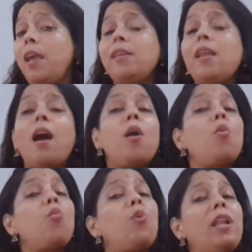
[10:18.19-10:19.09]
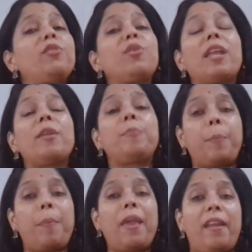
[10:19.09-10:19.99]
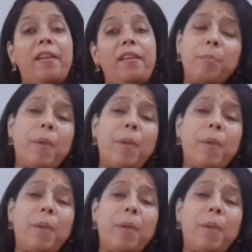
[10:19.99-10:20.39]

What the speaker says: and how well you can prepare